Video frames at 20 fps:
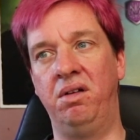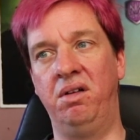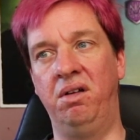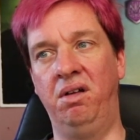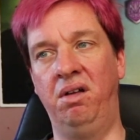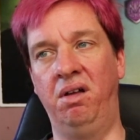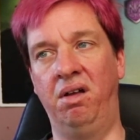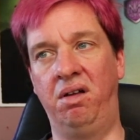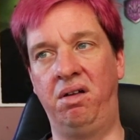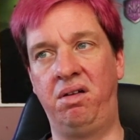
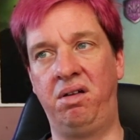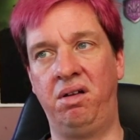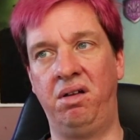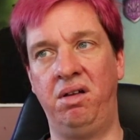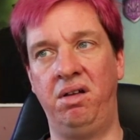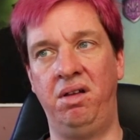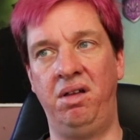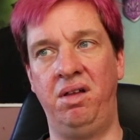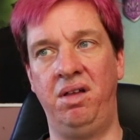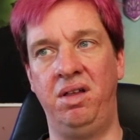Ugh,
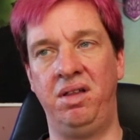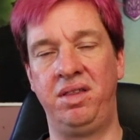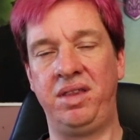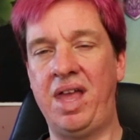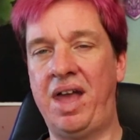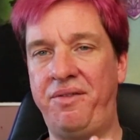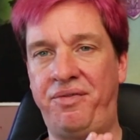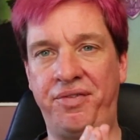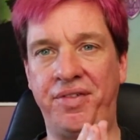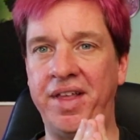
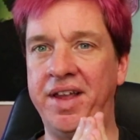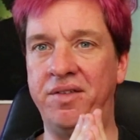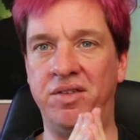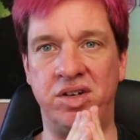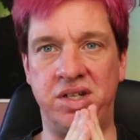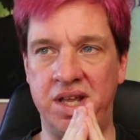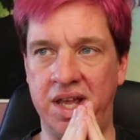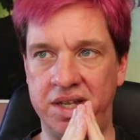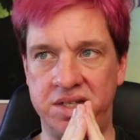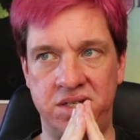that
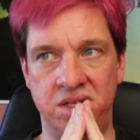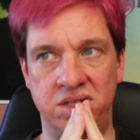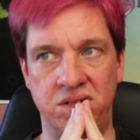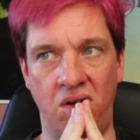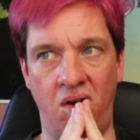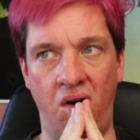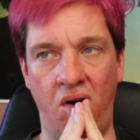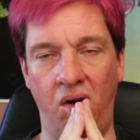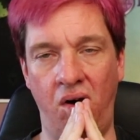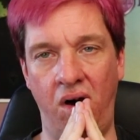flavor text
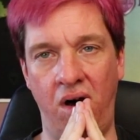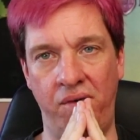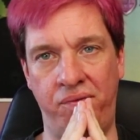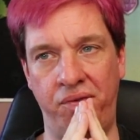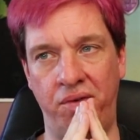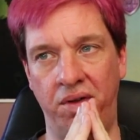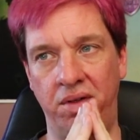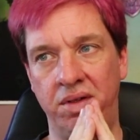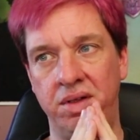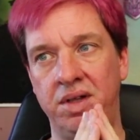is
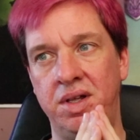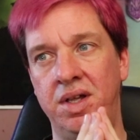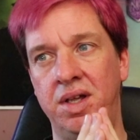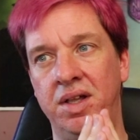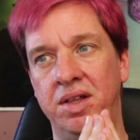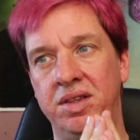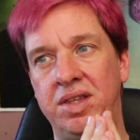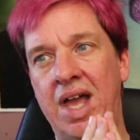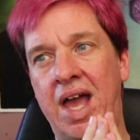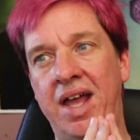awful.
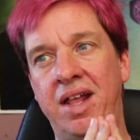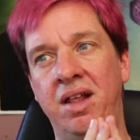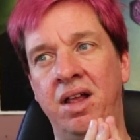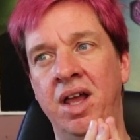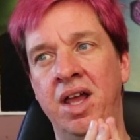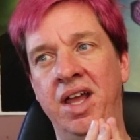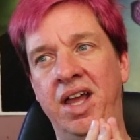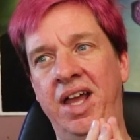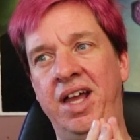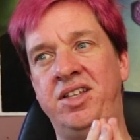
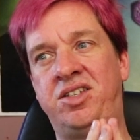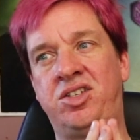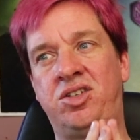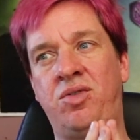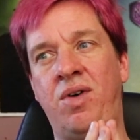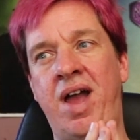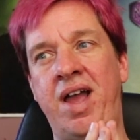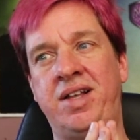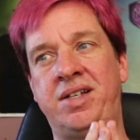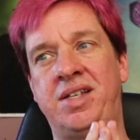That it
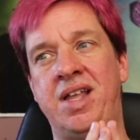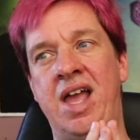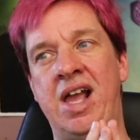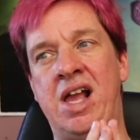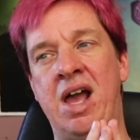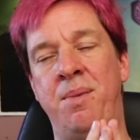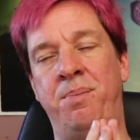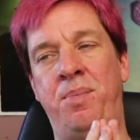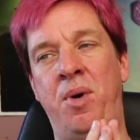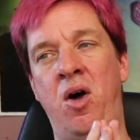strikes
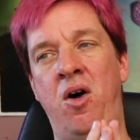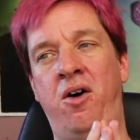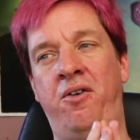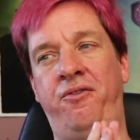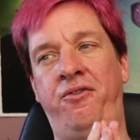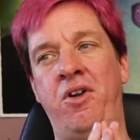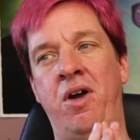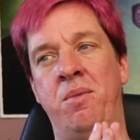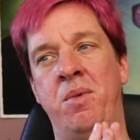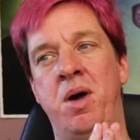like a
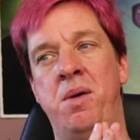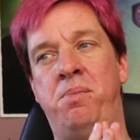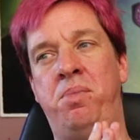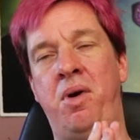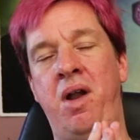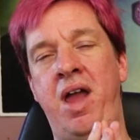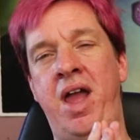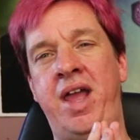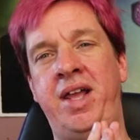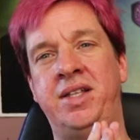bolt from a
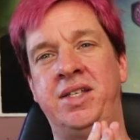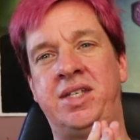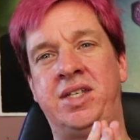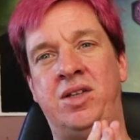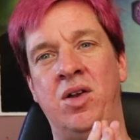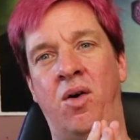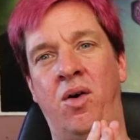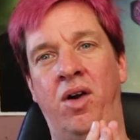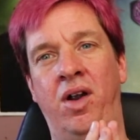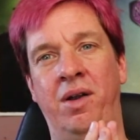
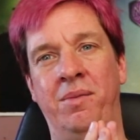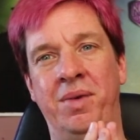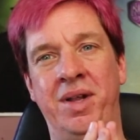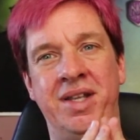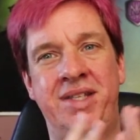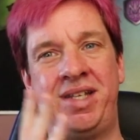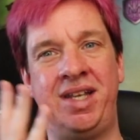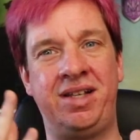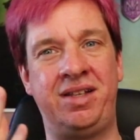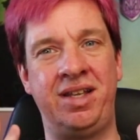brainstorm,
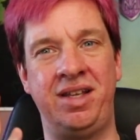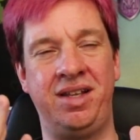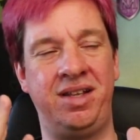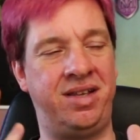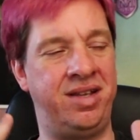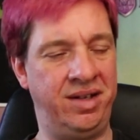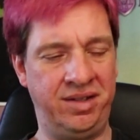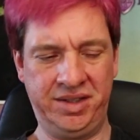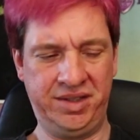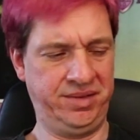and it's like,
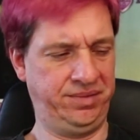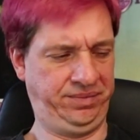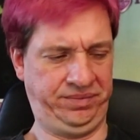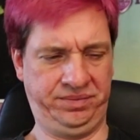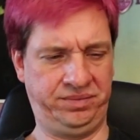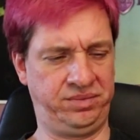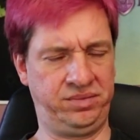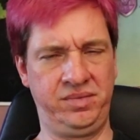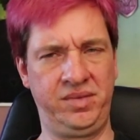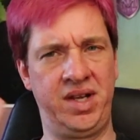dude,
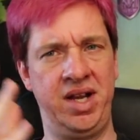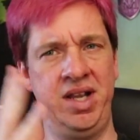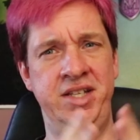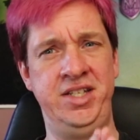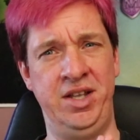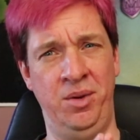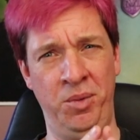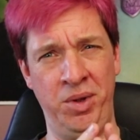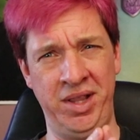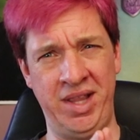
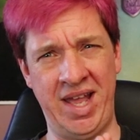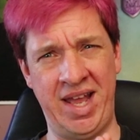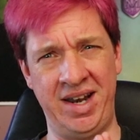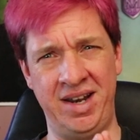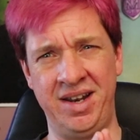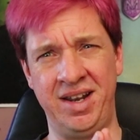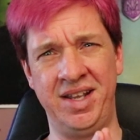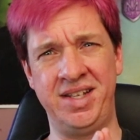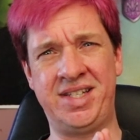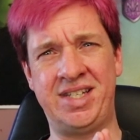is someone
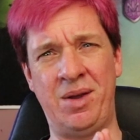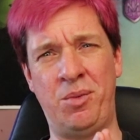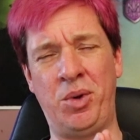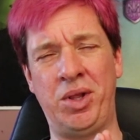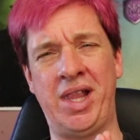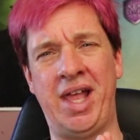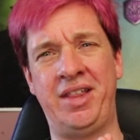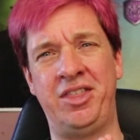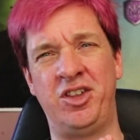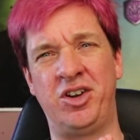letting is
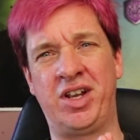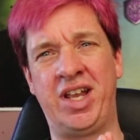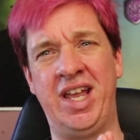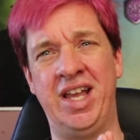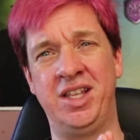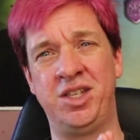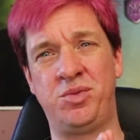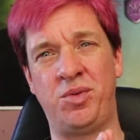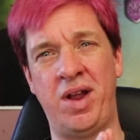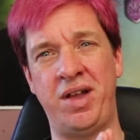someone letting their
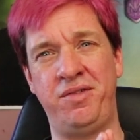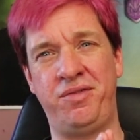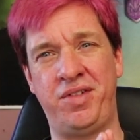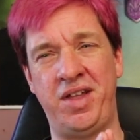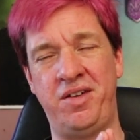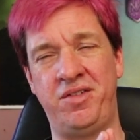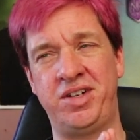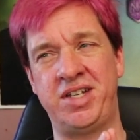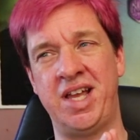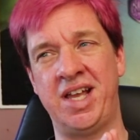kids write
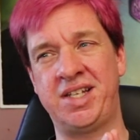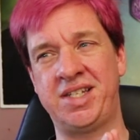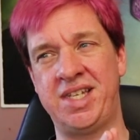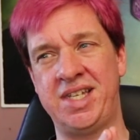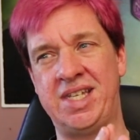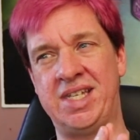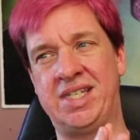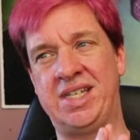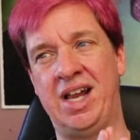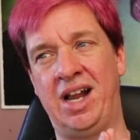flavor text?
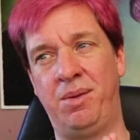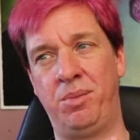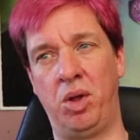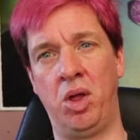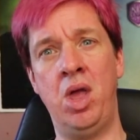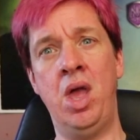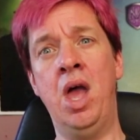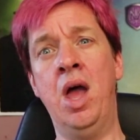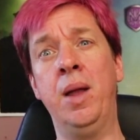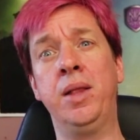This is
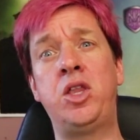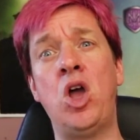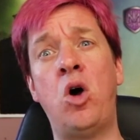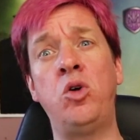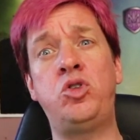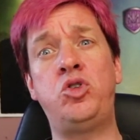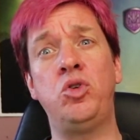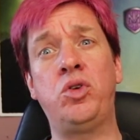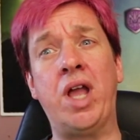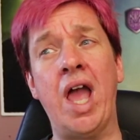terrible.
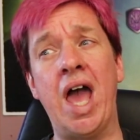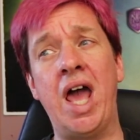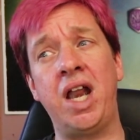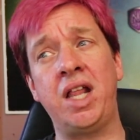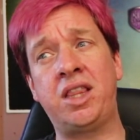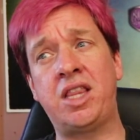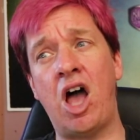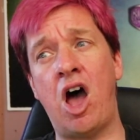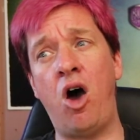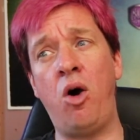Don't you get
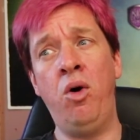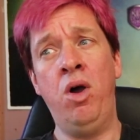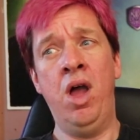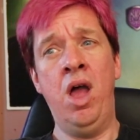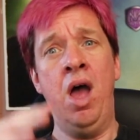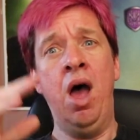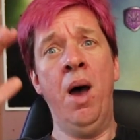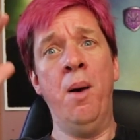it though?